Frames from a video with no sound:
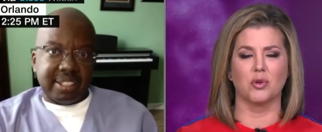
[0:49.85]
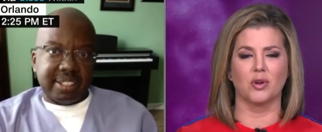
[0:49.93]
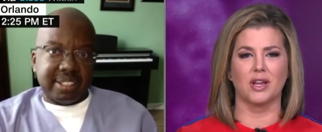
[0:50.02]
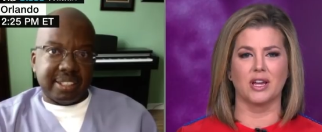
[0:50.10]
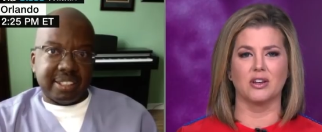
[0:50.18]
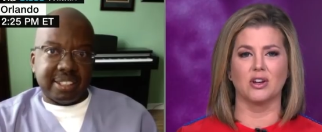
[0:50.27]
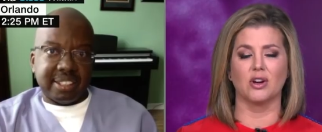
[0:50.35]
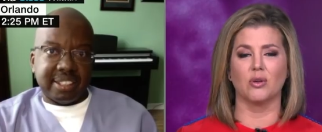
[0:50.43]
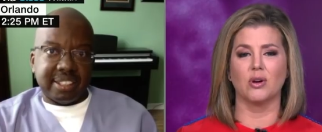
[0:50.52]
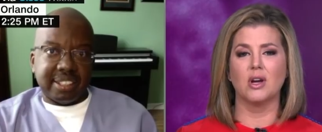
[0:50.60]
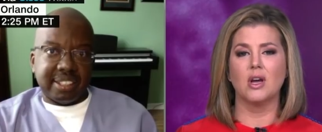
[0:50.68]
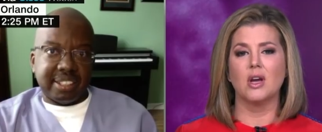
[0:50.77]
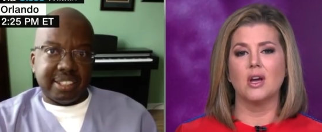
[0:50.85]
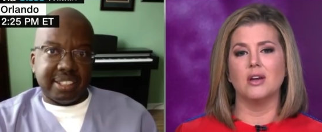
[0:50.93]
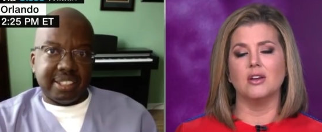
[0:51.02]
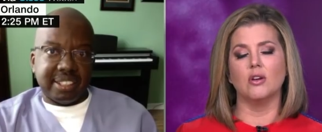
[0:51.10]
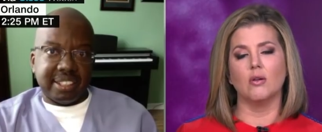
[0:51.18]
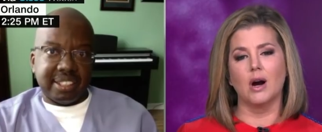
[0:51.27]
Speaker 1: Orlando.
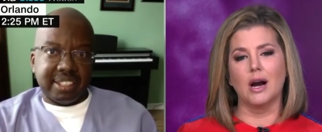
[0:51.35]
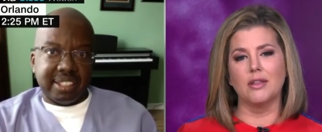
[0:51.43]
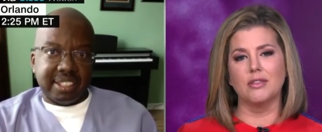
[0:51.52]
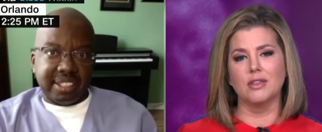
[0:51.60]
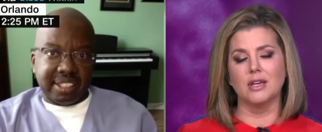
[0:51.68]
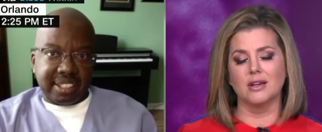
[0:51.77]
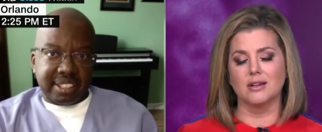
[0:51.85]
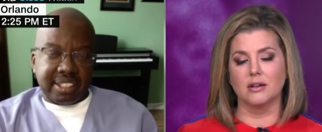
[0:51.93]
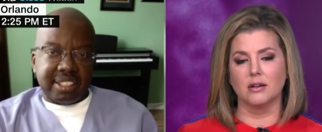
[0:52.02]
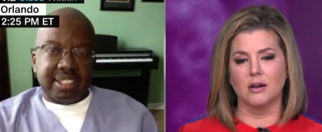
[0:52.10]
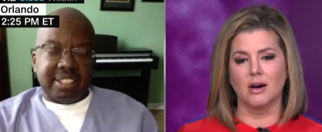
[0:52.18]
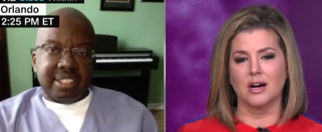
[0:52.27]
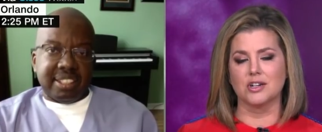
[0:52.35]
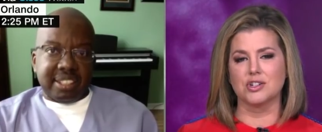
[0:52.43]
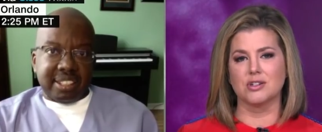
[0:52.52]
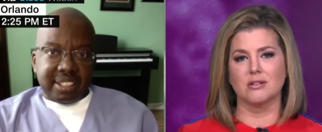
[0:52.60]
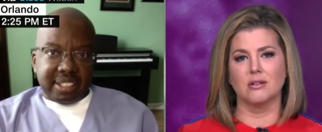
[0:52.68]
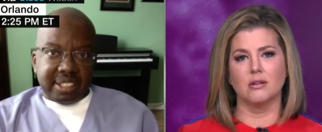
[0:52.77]
You know, I think,
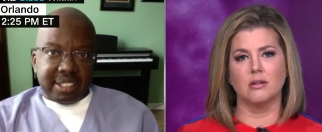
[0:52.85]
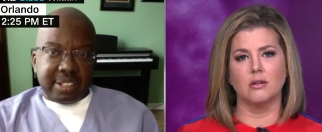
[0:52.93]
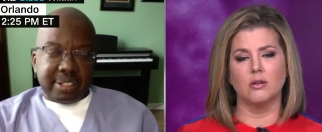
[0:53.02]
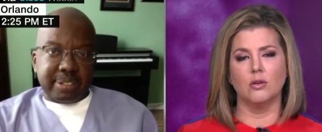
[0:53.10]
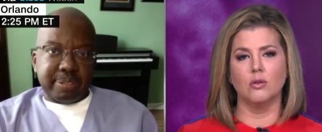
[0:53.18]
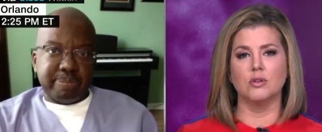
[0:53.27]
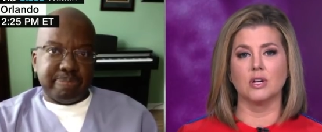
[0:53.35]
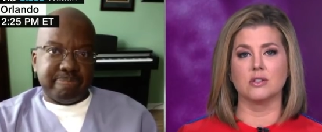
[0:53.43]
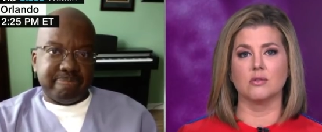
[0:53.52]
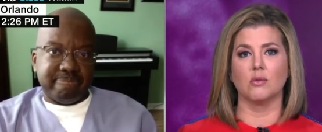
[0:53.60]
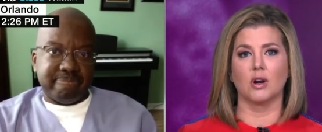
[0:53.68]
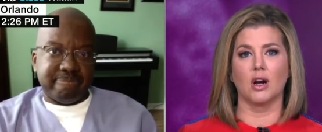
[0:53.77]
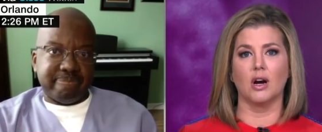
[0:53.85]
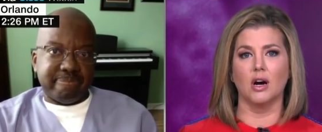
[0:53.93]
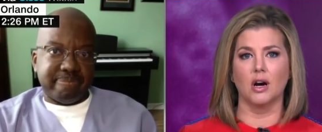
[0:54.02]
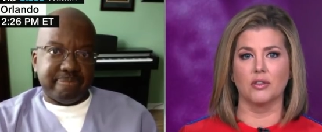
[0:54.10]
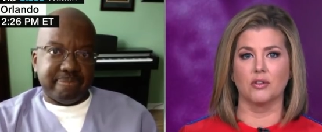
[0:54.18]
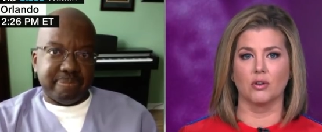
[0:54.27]
gosh, who doesn't want to
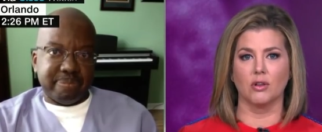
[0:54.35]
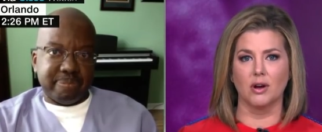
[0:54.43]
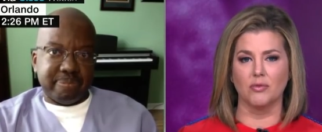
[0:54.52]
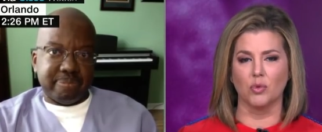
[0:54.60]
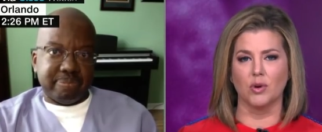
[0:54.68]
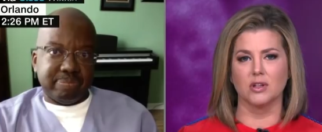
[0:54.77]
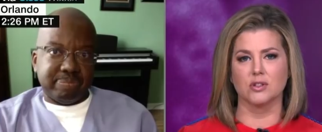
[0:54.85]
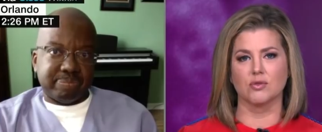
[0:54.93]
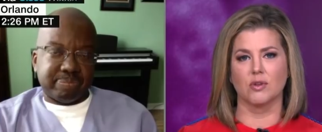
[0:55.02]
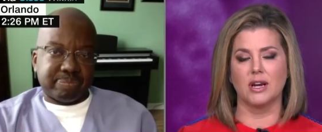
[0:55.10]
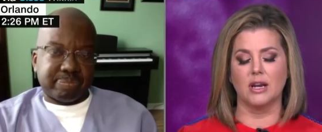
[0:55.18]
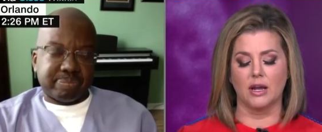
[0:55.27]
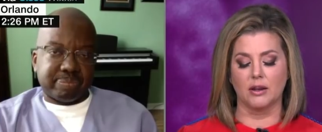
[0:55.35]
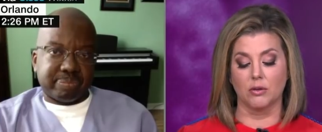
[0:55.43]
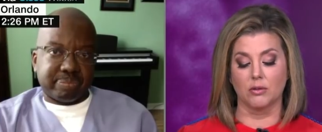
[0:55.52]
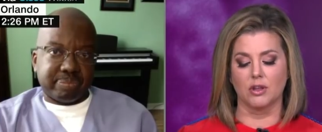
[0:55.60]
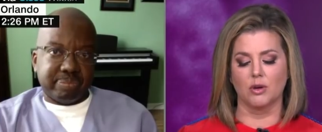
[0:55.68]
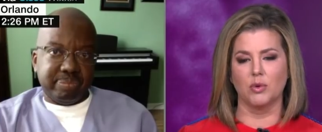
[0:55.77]
hug their loved ones, right? I
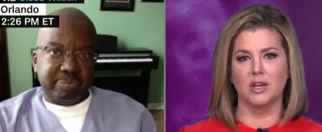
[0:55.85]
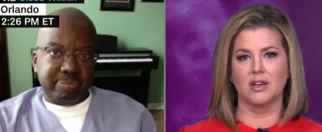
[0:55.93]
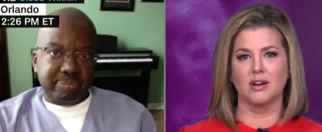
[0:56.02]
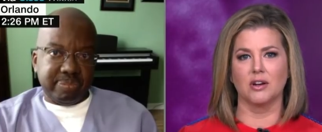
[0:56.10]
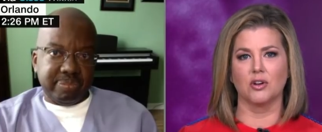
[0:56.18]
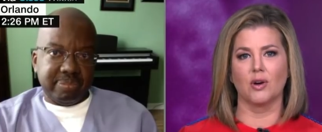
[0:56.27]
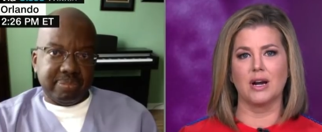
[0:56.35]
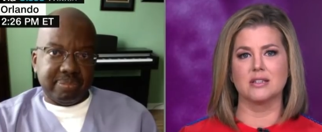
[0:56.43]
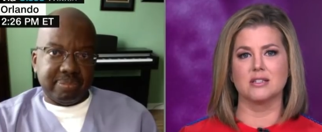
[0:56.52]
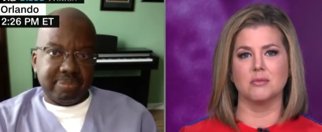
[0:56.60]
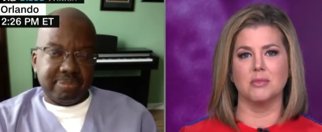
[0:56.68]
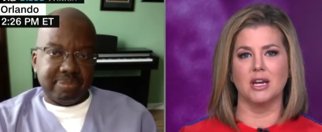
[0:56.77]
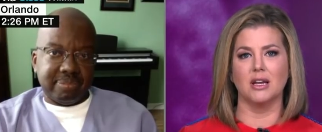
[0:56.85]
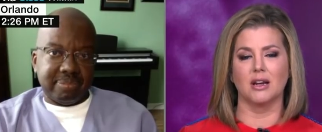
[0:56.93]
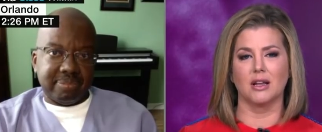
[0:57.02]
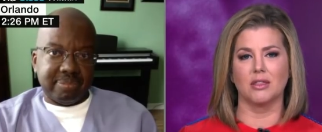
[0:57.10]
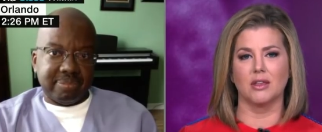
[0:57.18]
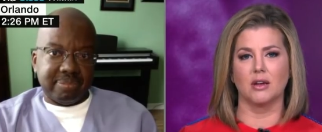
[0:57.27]
don't think we can underestimate,
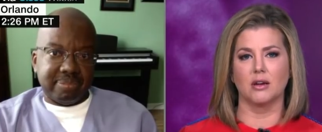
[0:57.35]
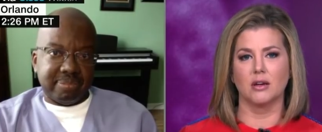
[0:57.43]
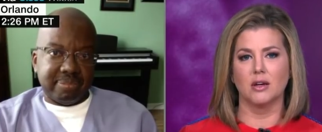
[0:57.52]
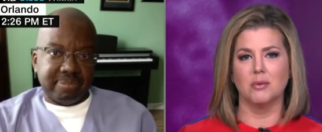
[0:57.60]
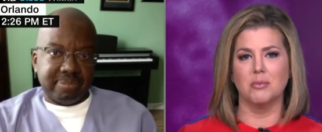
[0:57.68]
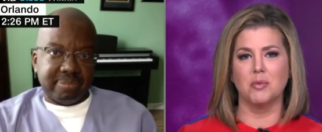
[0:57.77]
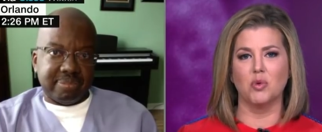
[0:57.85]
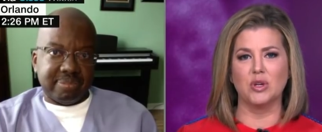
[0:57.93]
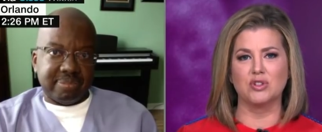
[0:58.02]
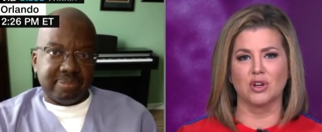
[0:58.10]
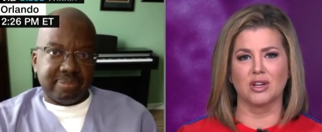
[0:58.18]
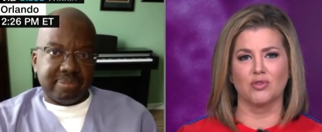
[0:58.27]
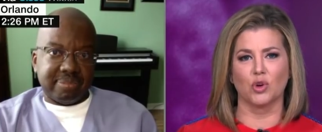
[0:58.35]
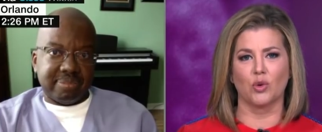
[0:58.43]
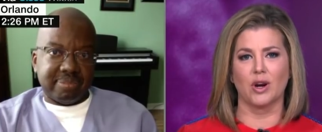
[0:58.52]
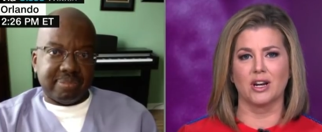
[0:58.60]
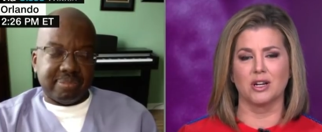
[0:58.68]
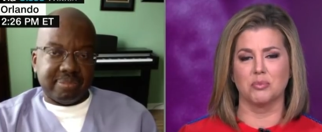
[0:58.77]
and I think maybe we took it for
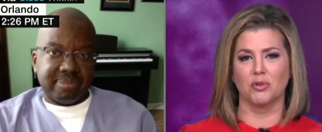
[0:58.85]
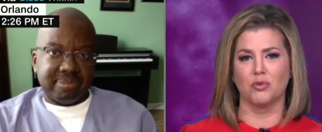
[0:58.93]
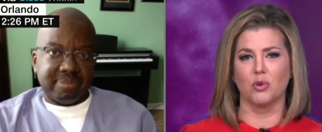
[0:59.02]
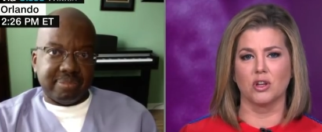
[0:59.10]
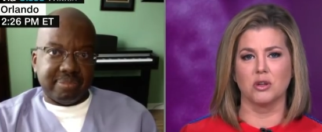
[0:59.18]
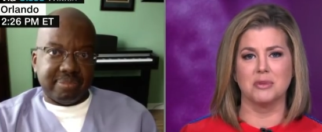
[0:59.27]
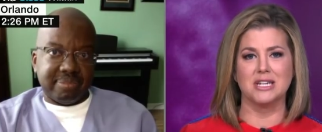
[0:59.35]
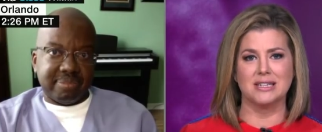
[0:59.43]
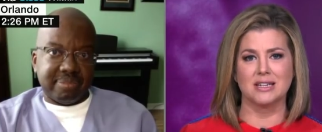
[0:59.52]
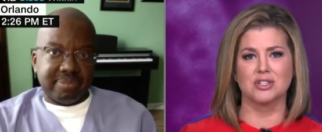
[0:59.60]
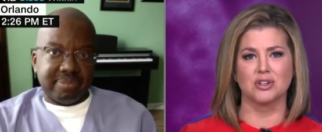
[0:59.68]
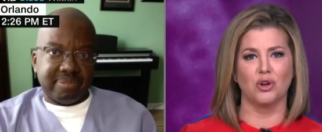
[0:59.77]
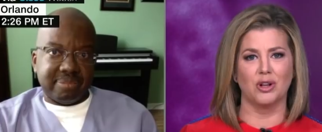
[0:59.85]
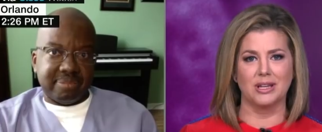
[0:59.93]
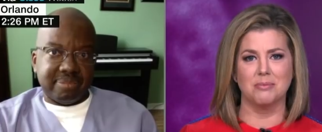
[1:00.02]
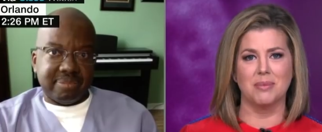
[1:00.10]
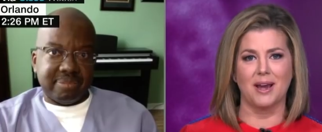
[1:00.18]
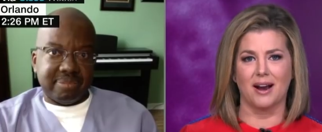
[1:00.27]
granted before the medicinal
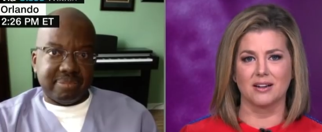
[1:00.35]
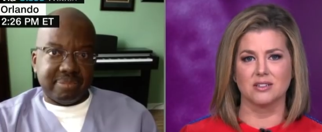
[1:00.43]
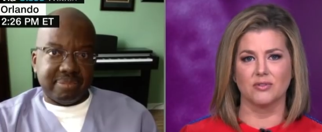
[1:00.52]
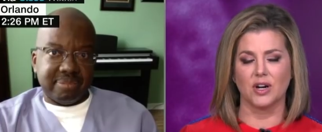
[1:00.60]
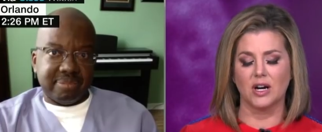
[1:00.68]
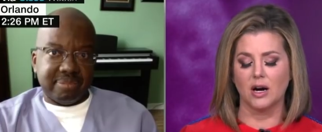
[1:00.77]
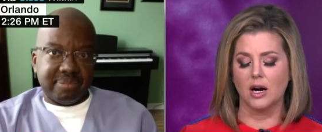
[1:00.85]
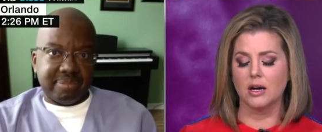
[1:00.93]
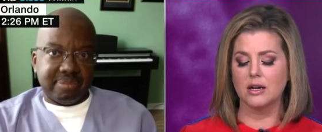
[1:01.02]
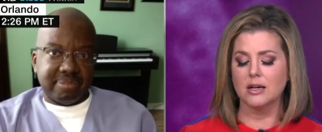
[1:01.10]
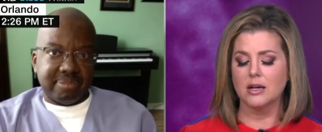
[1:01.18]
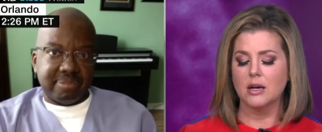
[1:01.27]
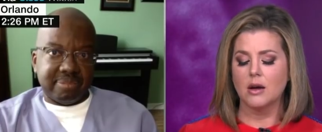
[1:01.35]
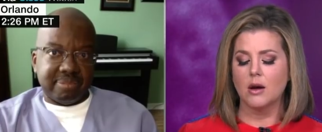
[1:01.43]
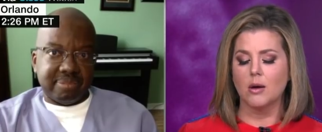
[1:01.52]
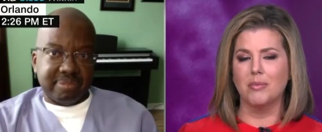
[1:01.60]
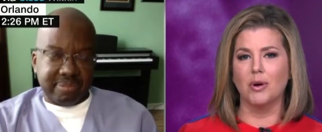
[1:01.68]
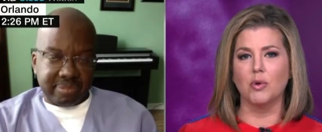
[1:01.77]
impact of a hug,
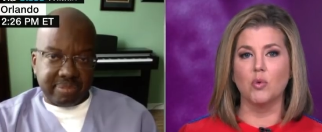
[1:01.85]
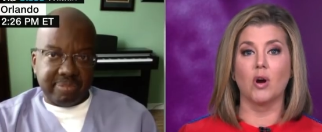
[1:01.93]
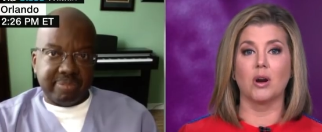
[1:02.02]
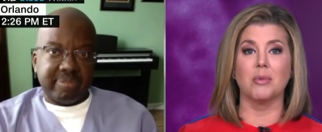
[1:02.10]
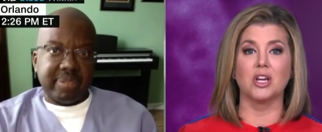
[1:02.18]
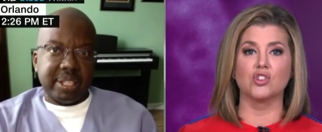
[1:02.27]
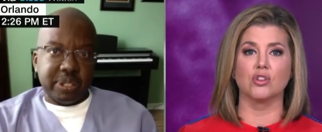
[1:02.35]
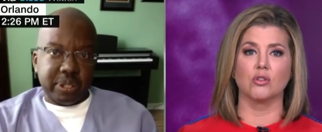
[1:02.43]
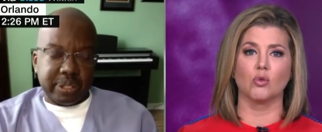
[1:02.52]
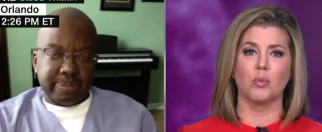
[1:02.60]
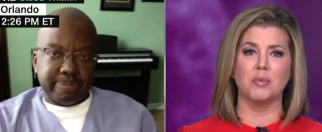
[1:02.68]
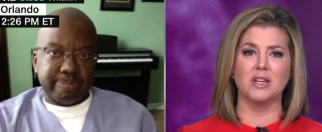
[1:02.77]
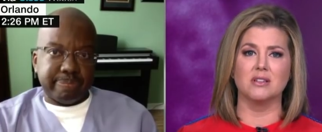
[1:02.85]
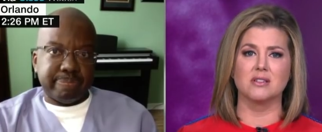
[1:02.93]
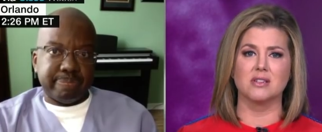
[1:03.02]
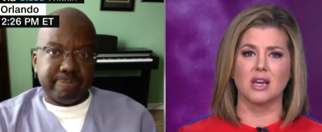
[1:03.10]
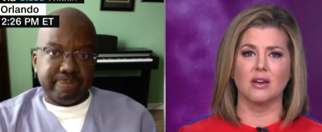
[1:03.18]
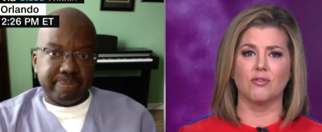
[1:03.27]
but we want to make sure, that we're being
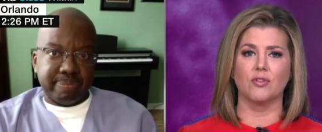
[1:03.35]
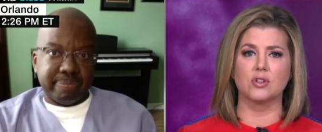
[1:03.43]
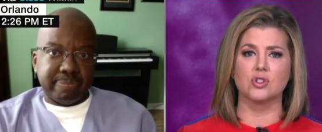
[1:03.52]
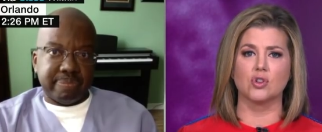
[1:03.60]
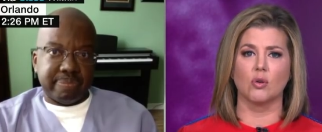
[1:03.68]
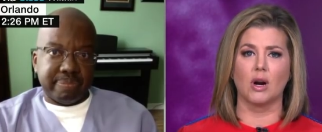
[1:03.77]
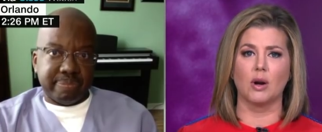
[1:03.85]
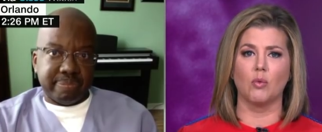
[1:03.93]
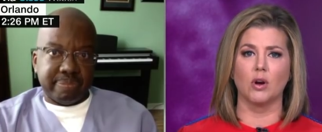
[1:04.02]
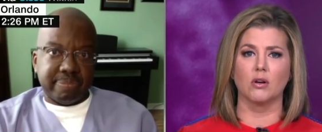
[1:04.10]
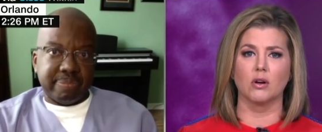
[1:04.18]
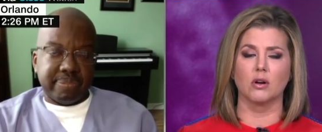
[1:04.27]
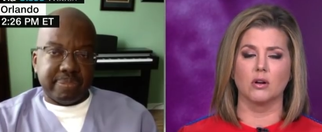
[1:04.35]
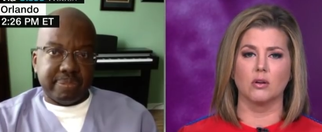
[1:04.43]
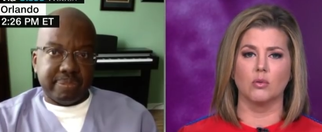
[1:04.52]
safe. So I wonder